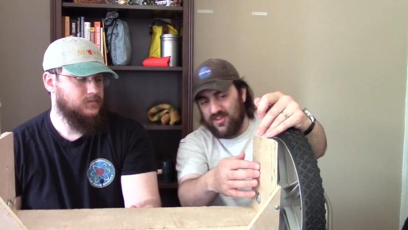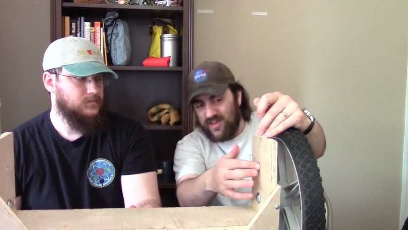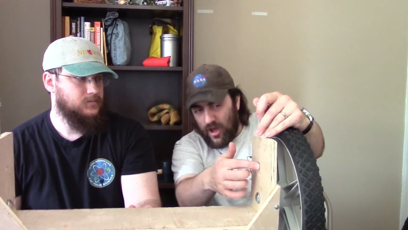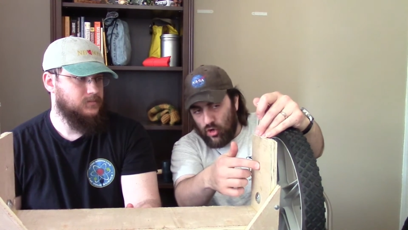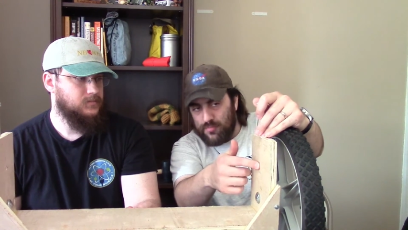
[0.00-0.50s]

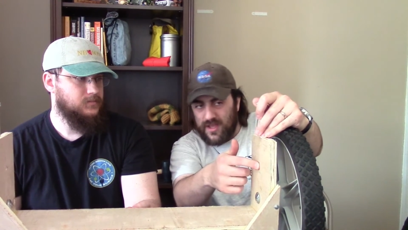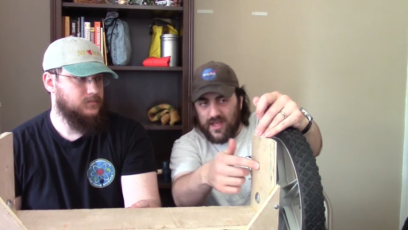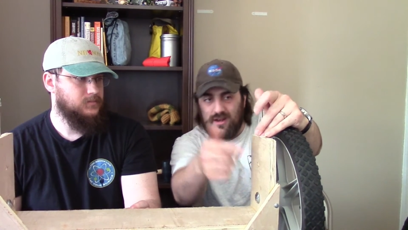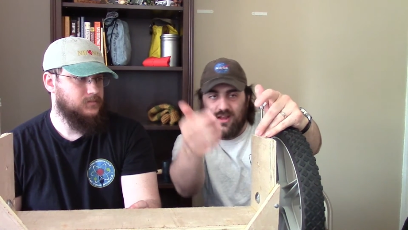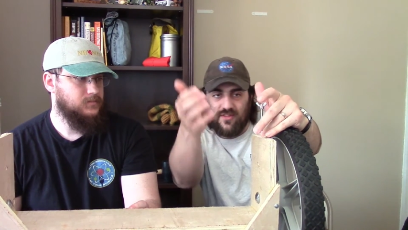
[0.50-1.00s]
Speaker 1: dowel
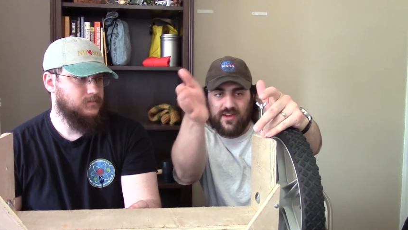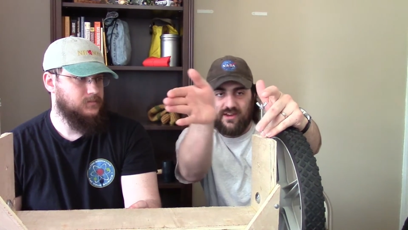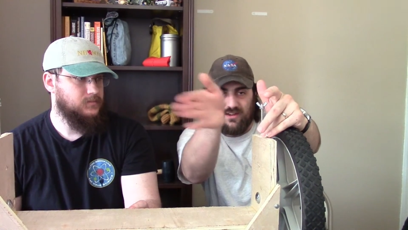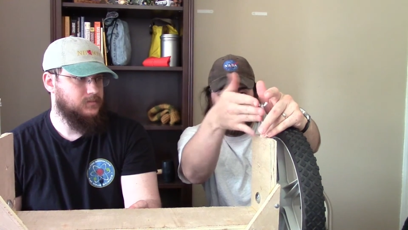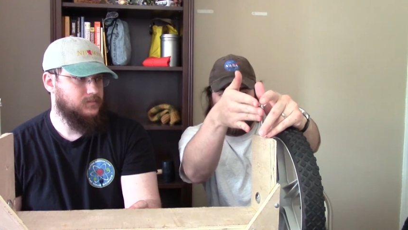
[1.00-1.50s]
pin and
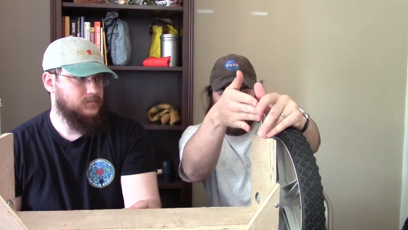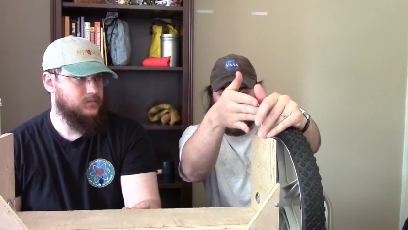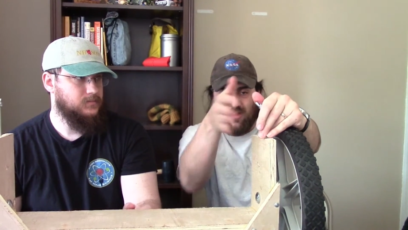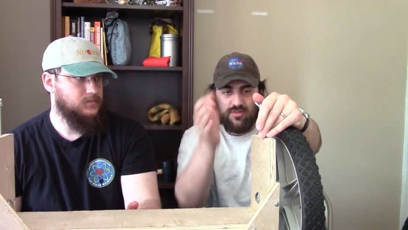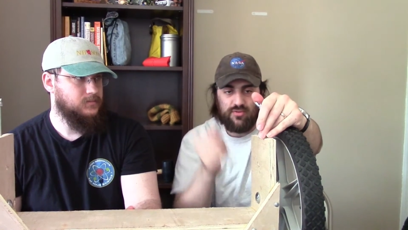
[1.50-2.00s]
the,
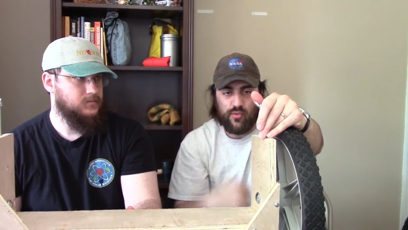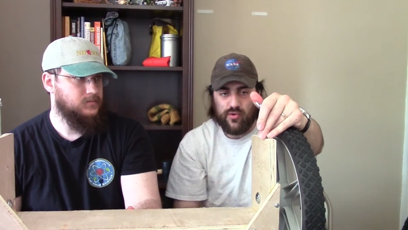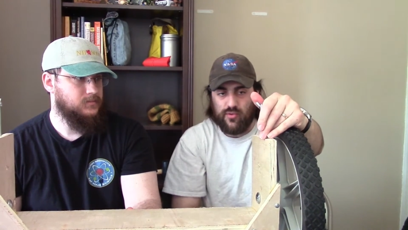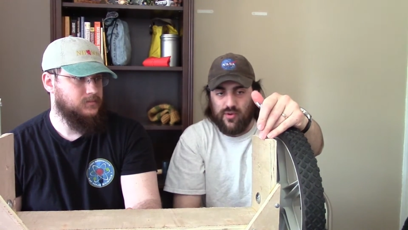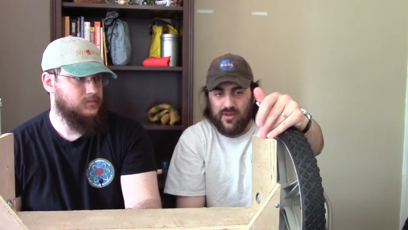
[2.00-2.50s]
the
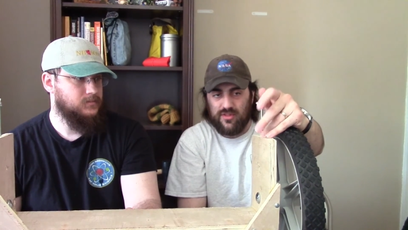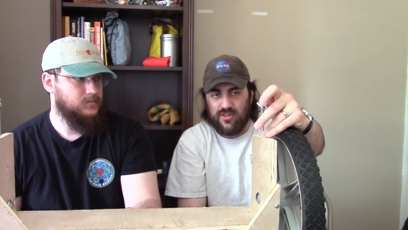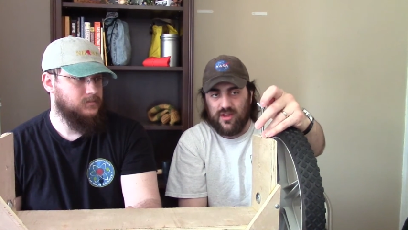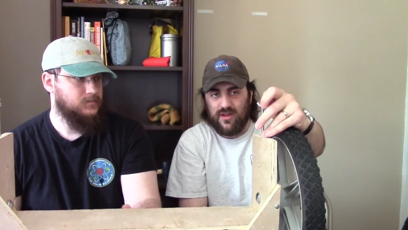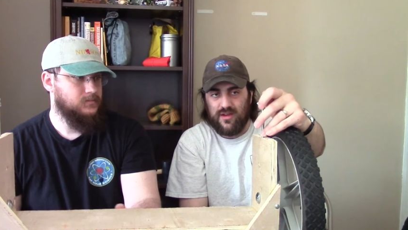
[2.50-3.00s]
through
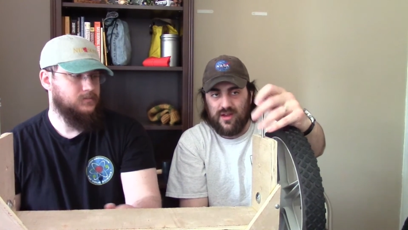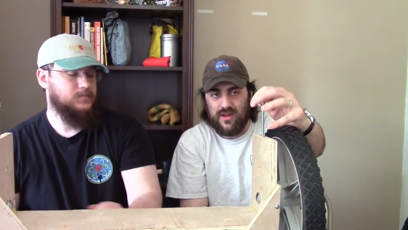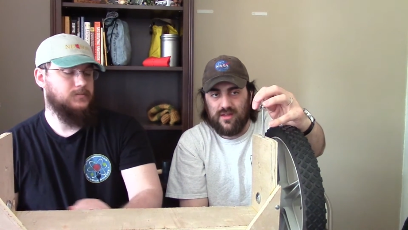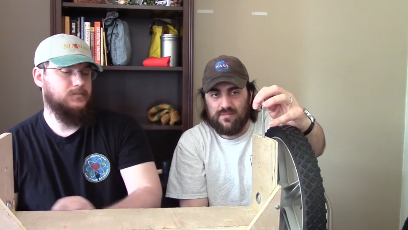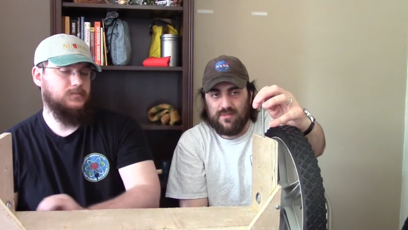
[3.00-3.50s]

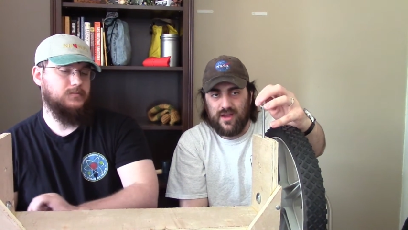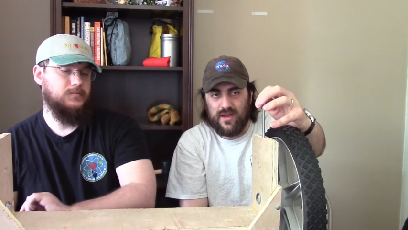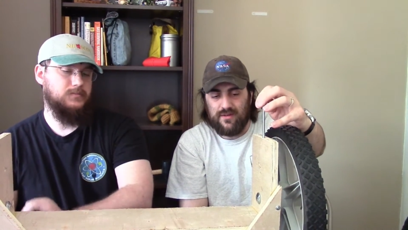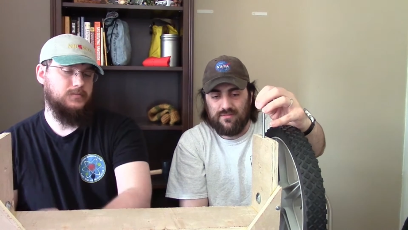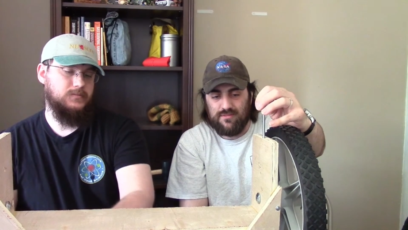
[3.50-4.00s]
the, uh,
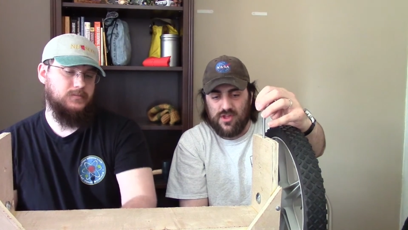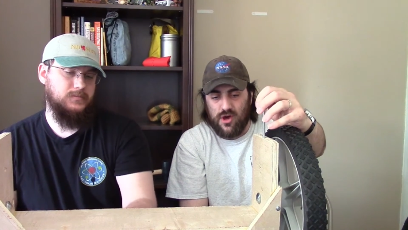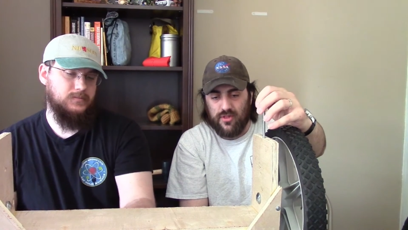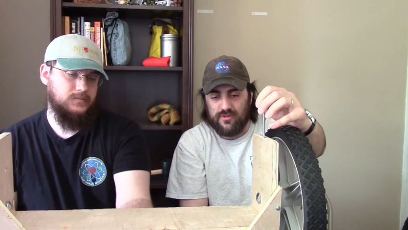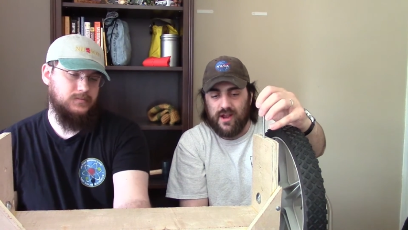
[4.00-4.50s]
uh, the
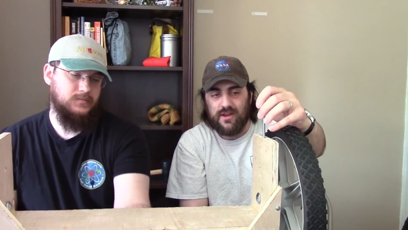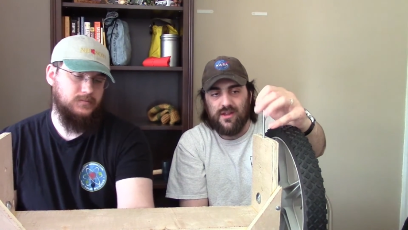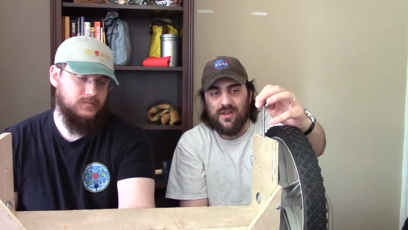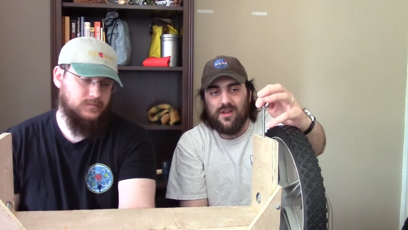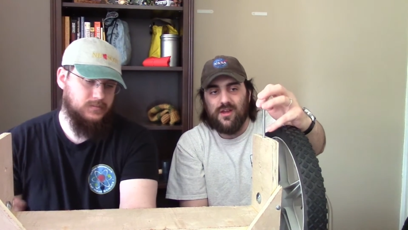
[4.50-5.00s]
all thread.
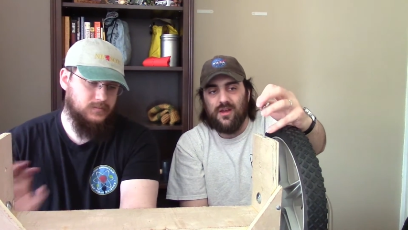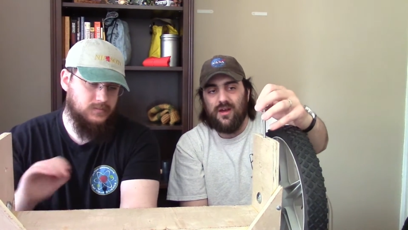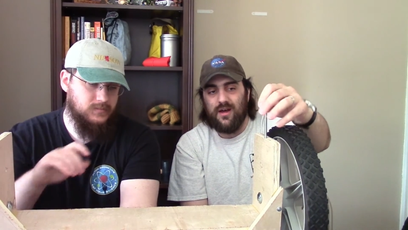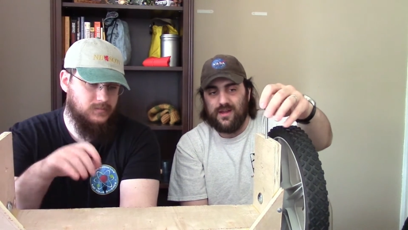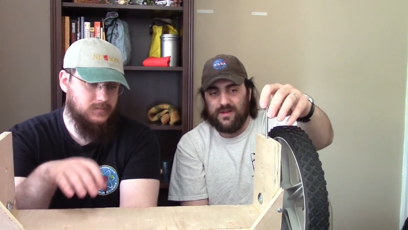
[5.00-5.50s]

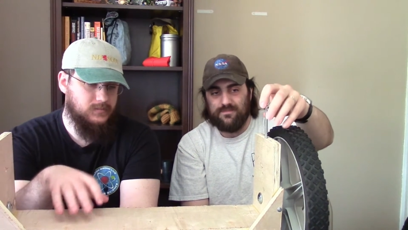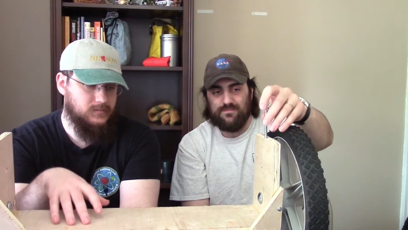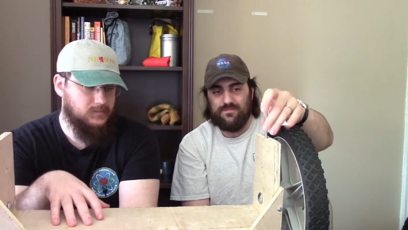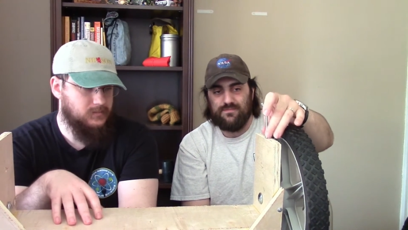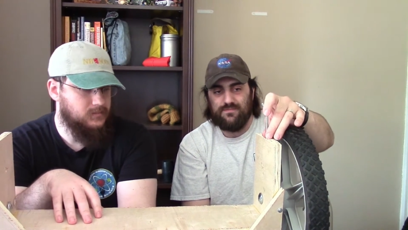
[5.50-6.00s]
Um,
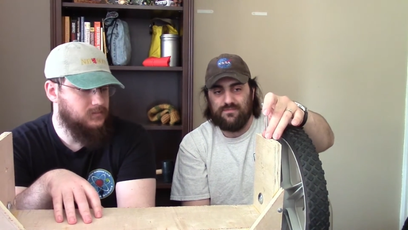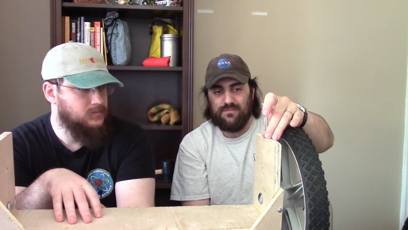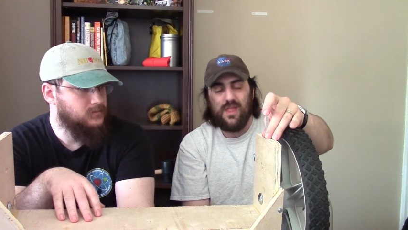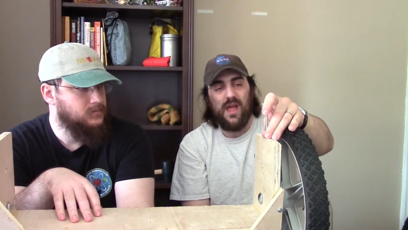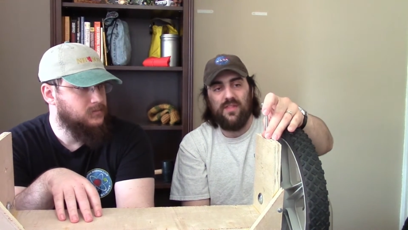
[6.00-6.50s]

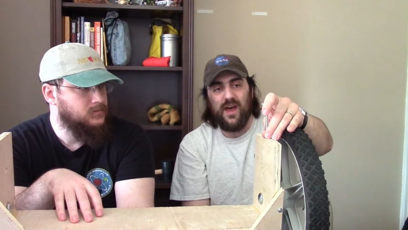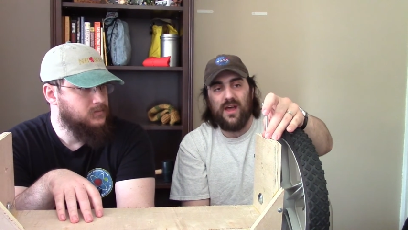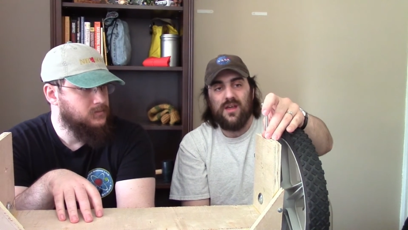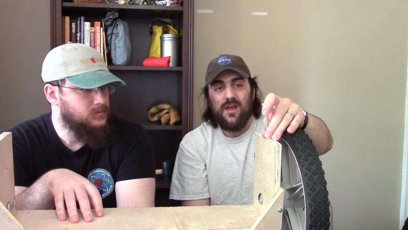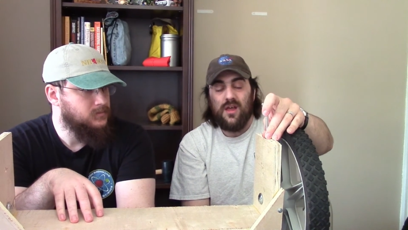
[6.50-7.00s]
and
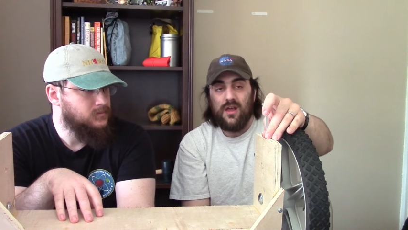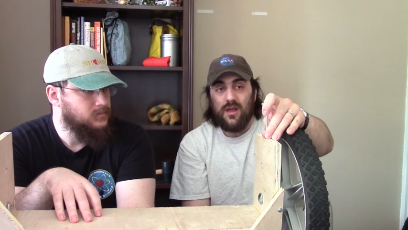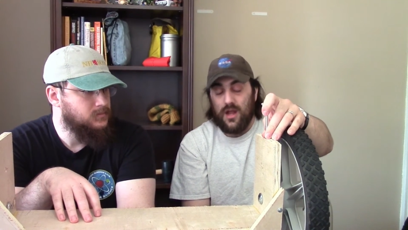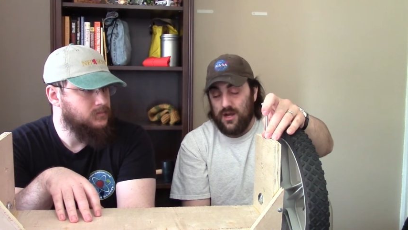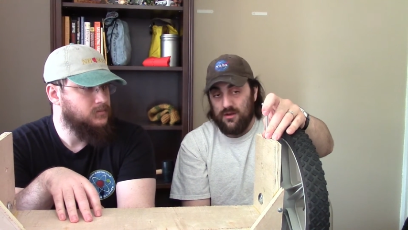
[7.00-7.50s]
that
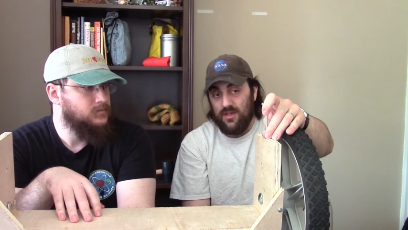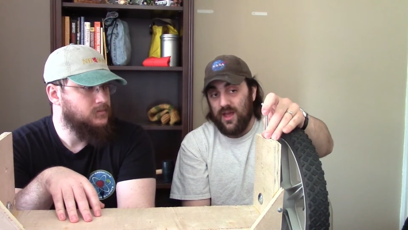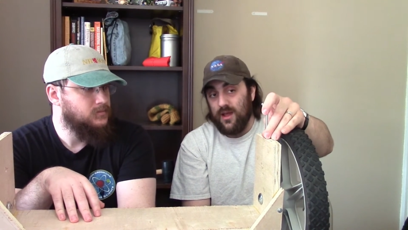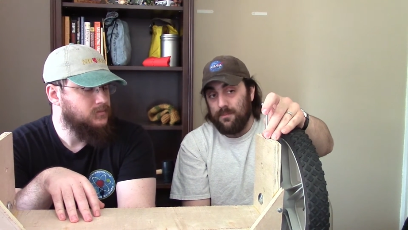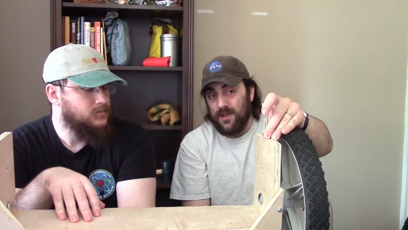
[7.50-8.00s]
and
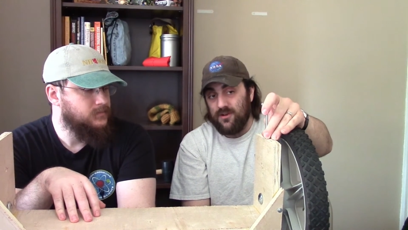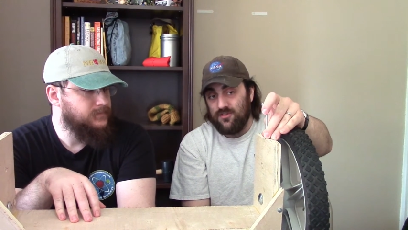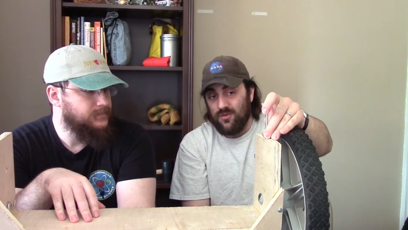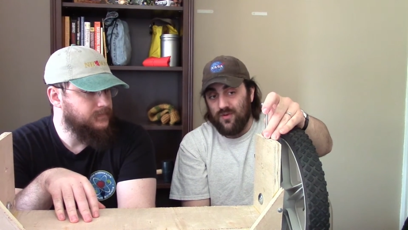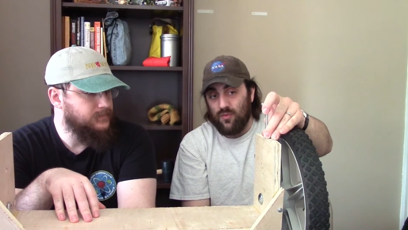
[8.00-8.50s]
that appears
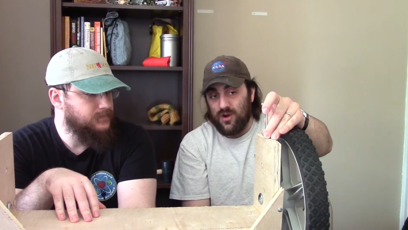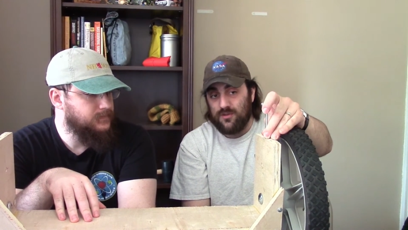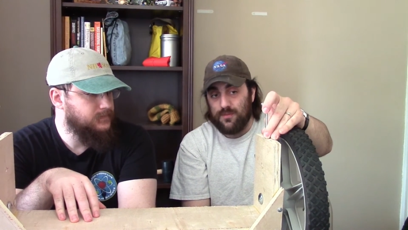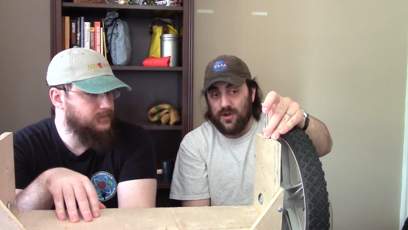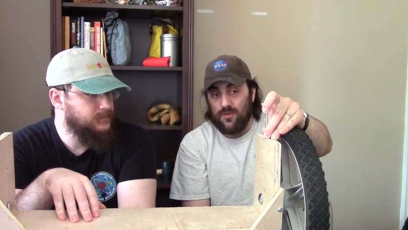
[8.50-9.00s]
to have worked pretty